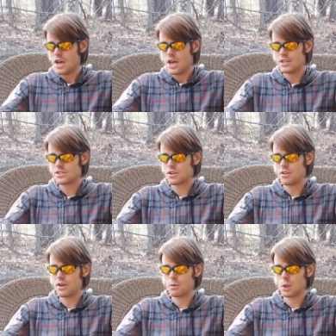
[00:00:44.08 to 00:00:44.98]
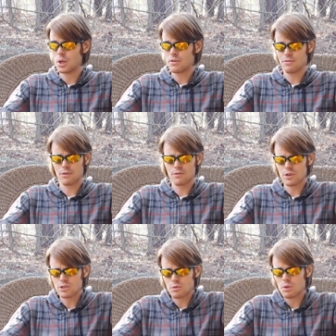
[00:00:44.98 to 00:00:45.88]
And so they will look for
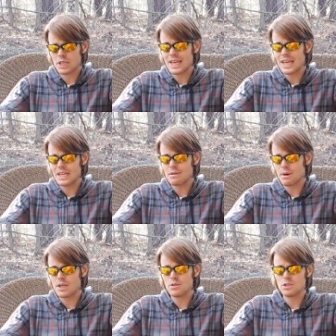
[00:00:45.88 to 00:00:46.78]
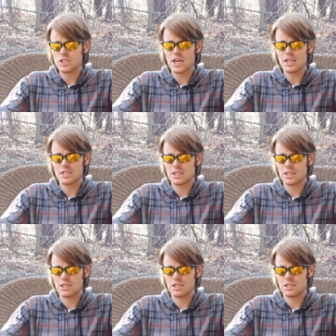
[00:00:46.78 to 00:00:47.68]
virtually any minutiae
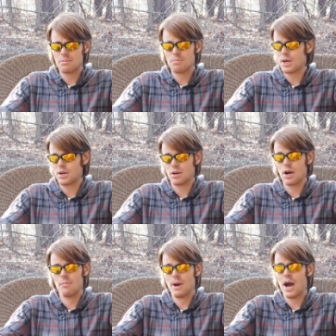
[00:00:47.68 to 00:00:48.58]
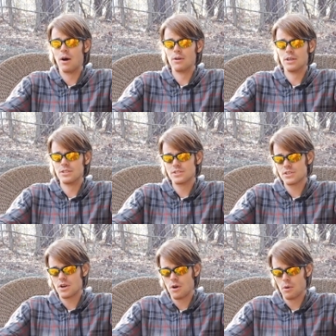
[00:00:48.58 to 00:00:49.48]
to, to bicker about. And
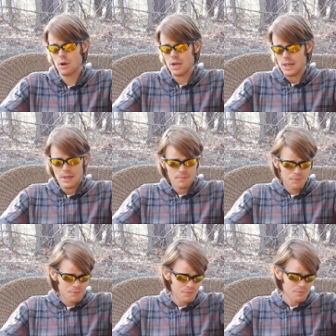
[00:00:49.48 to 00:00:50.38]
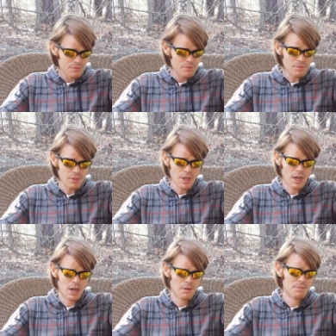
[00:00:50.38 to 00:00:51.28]
so
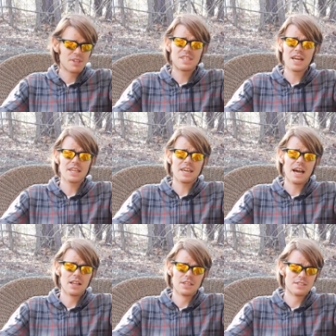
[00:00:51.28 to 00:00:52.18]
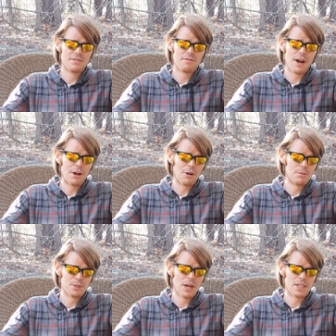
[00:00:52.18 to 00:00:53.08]
um, the technicalities in
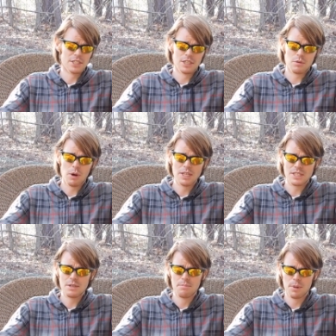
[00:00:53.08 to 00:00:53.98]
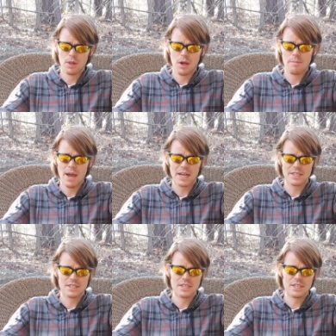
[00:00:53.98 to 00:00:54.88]
firearms are actually quite simple. A
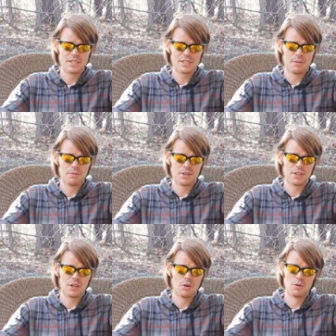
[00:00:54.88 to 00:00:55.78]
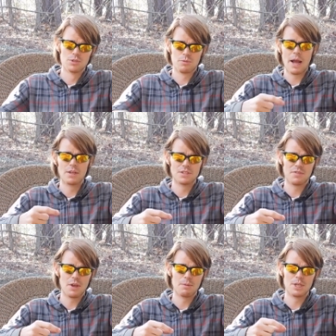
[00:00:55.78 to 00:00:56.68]
magazine is something that holds rounds of
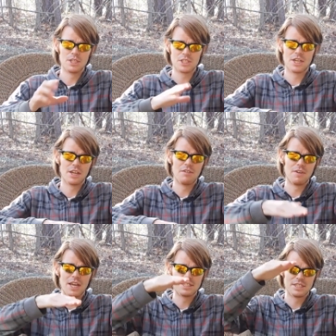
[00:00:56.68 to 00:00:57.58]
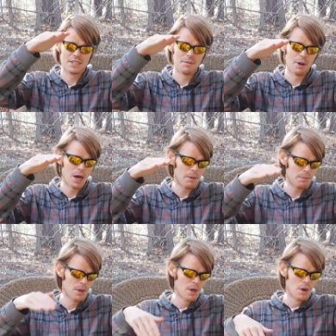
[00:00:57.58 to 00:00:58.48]
ammunition and advances them up,
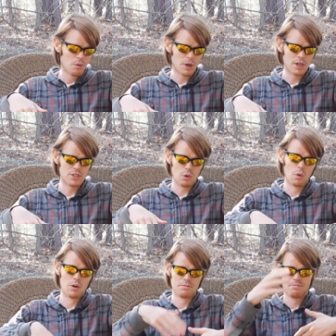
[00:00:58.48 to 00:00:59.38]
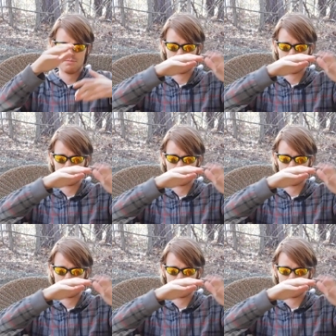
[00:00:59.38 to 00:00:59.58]
whereas, or